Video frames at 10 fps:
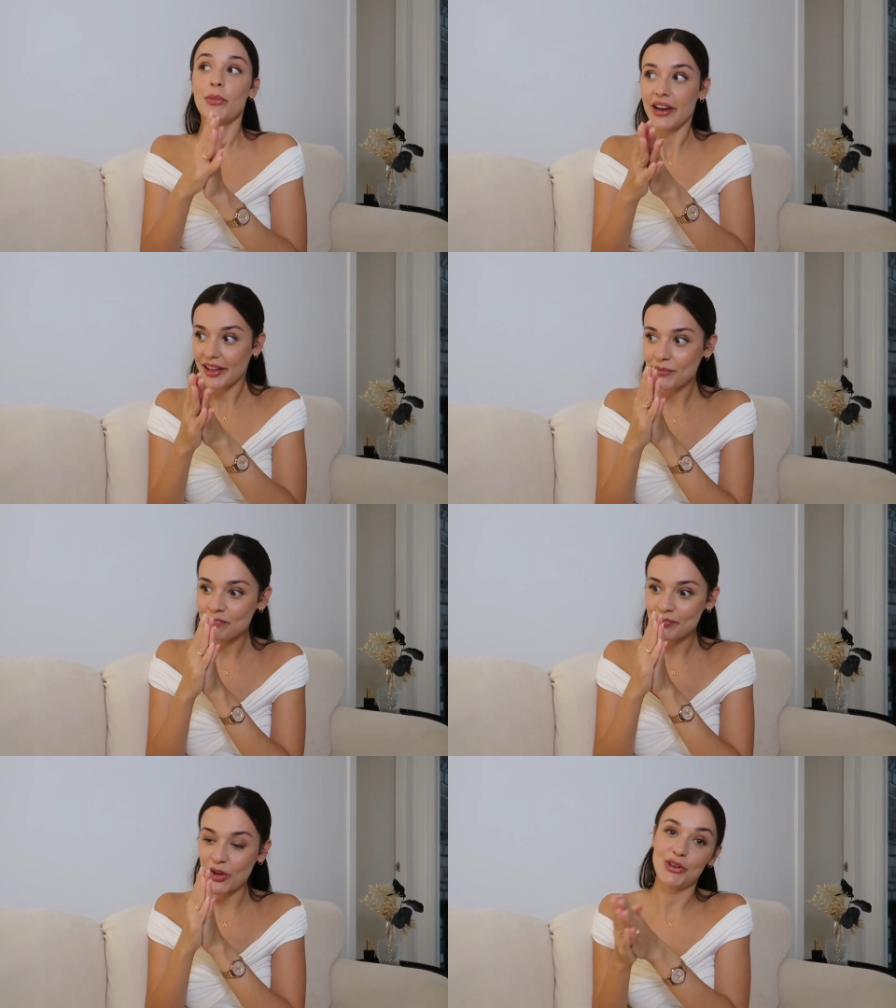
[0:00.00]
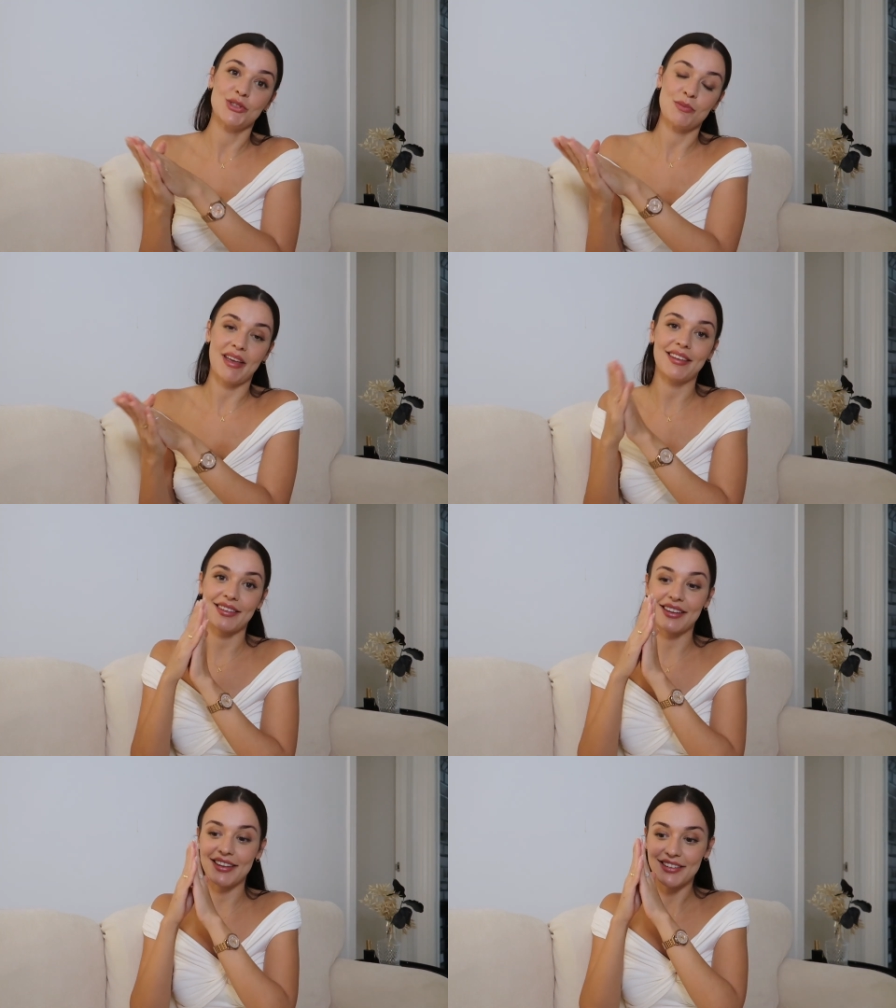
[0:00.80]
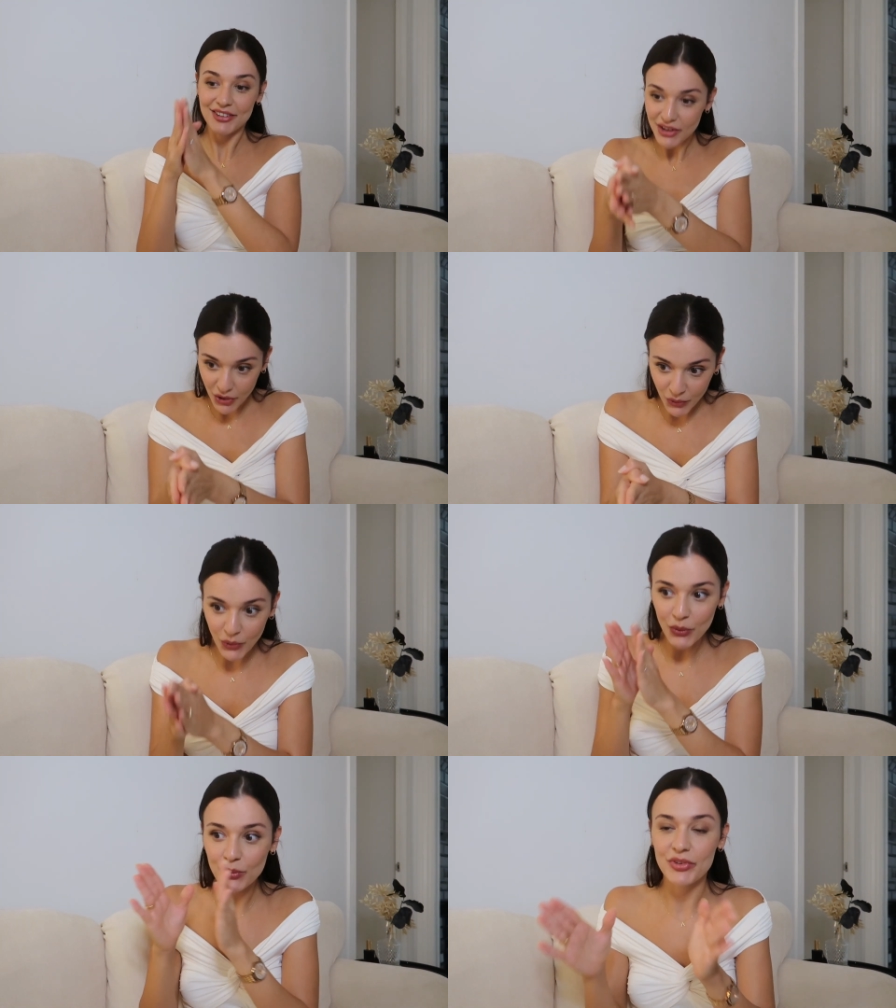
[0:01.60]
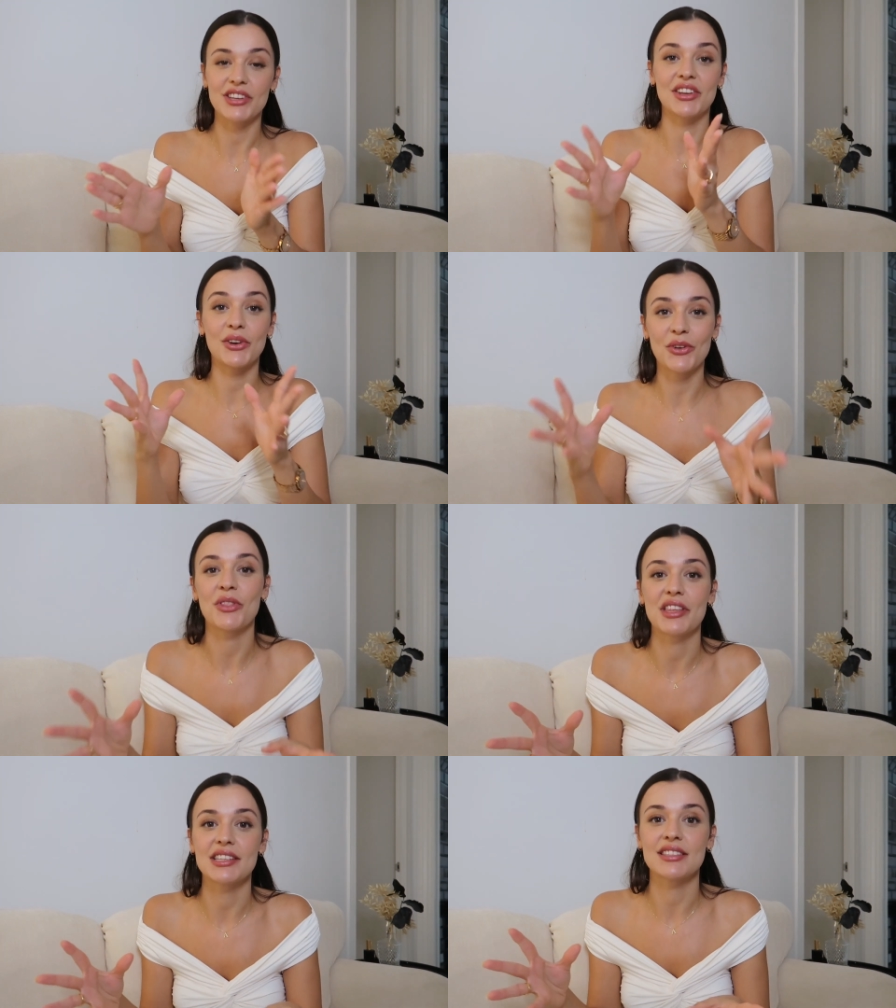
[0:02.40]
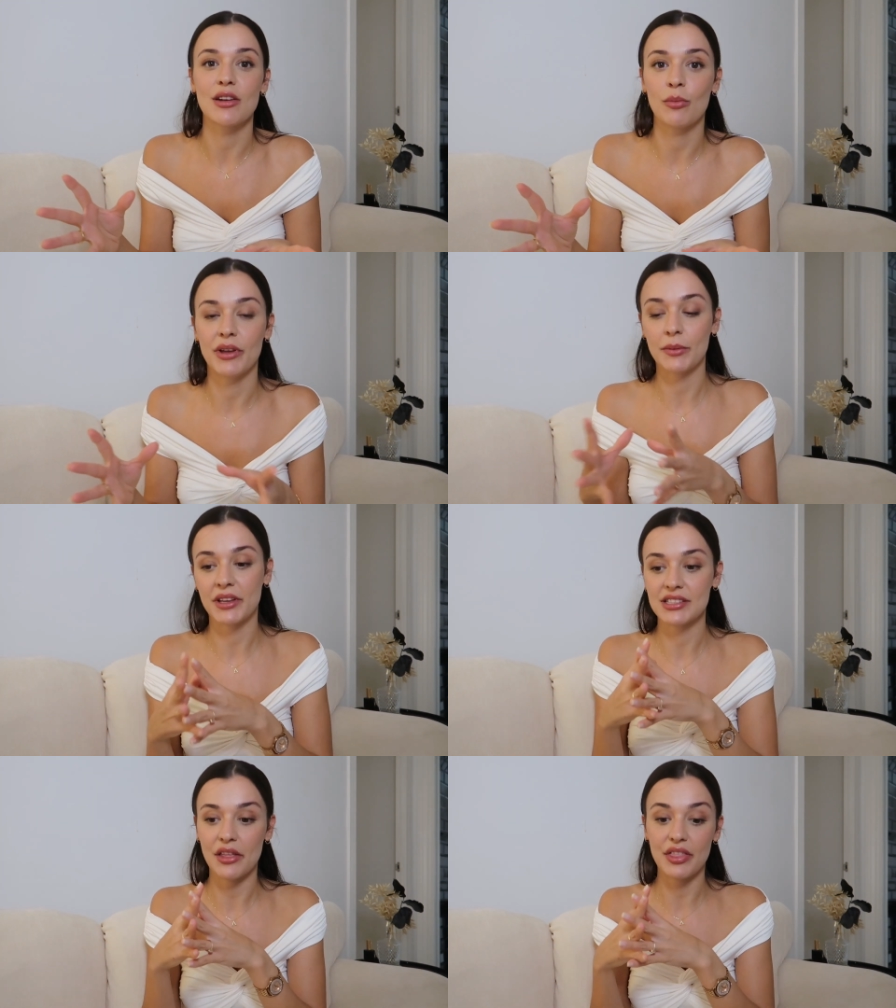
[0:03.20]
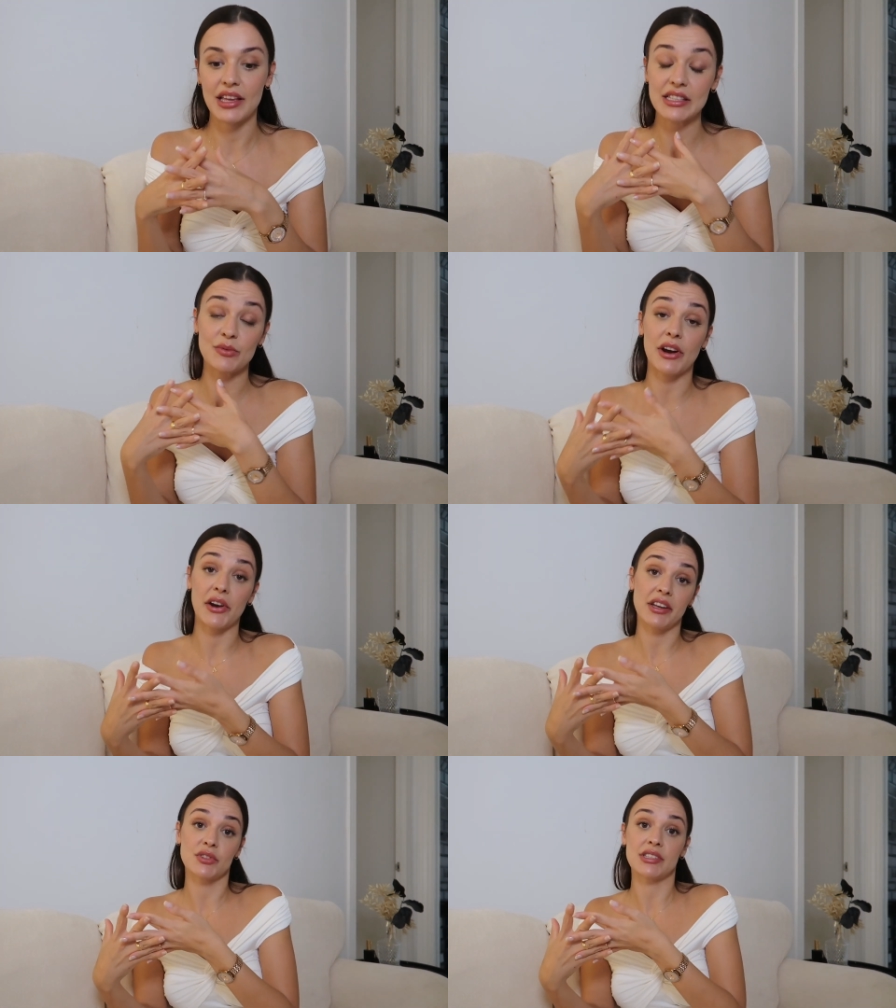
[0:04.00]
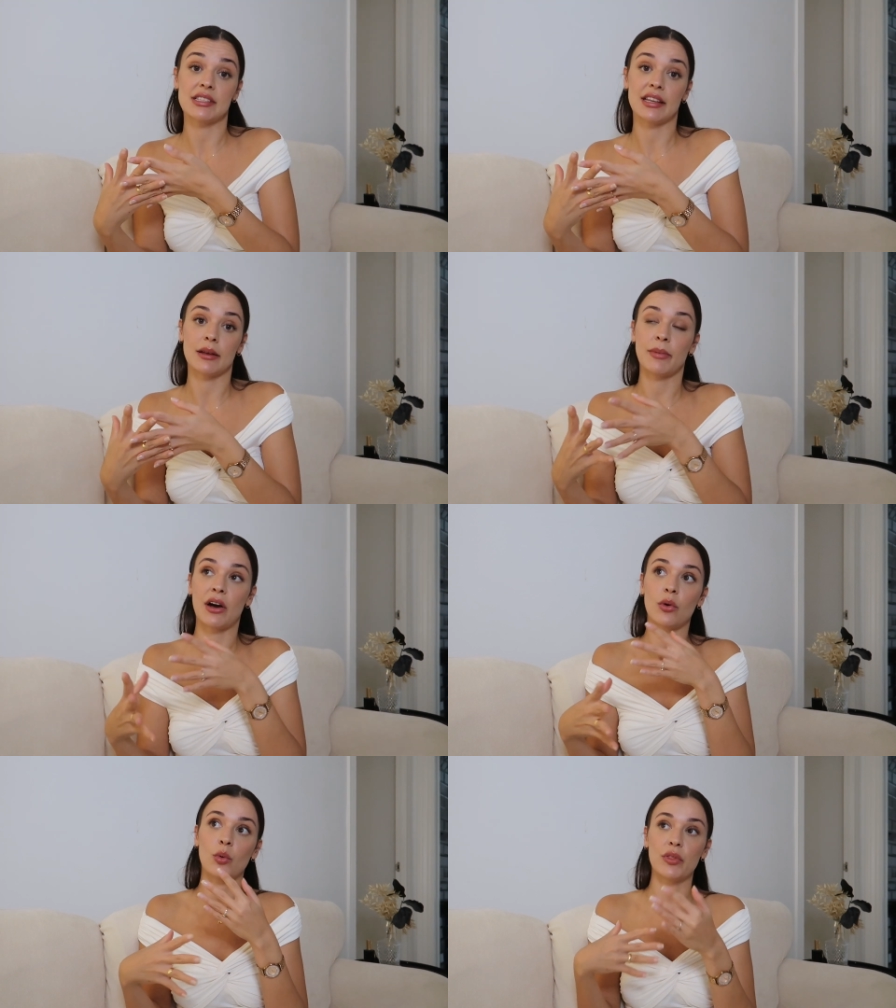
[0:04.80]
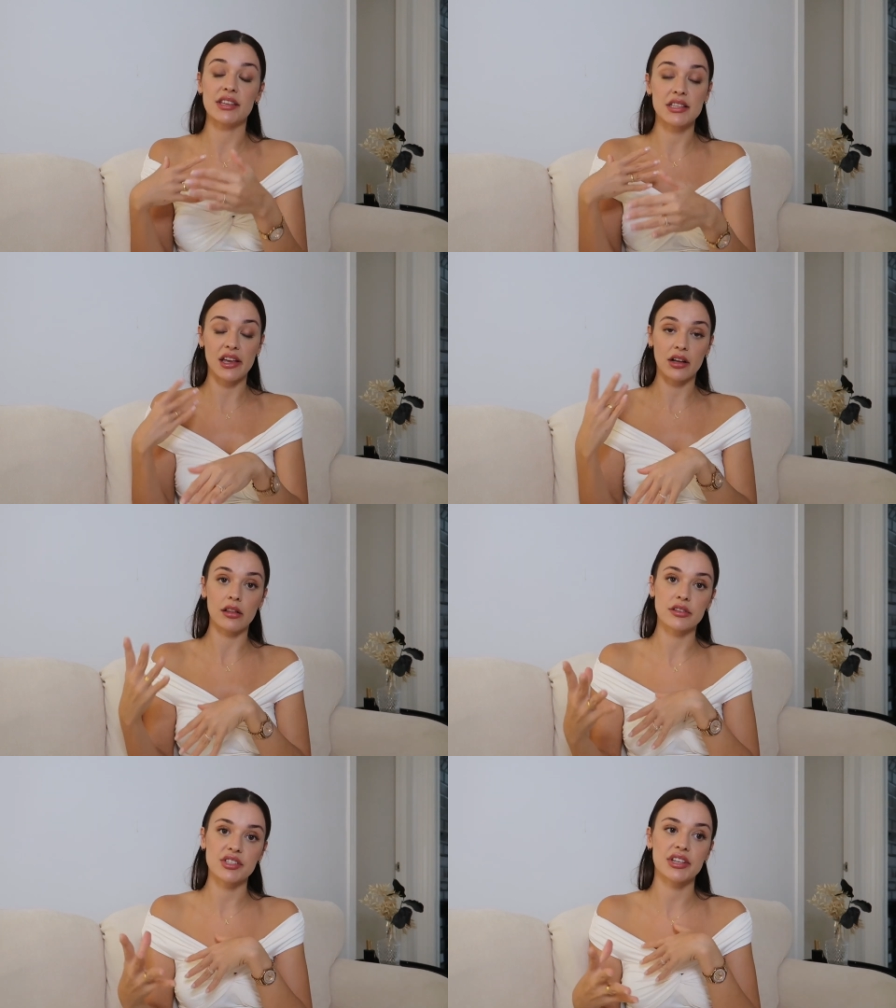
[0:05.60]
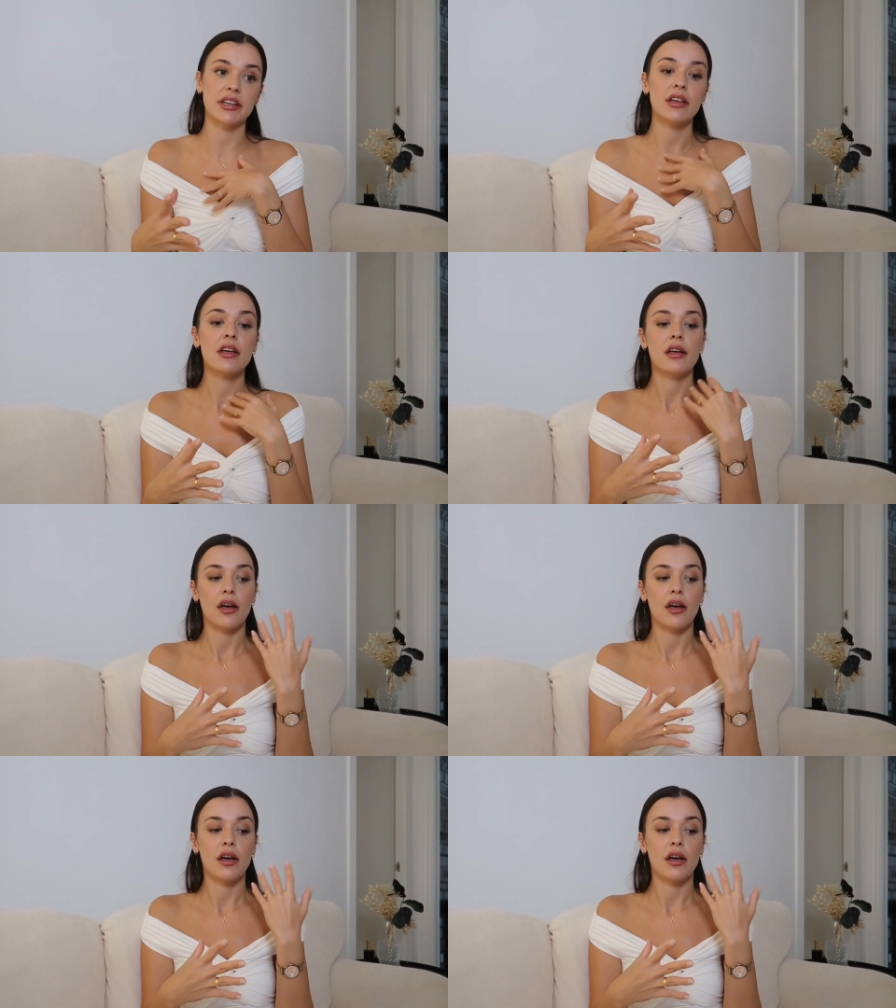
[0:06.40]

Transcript: but i'm going to make a whole video on this topic because i think it's very interesting about all the psychology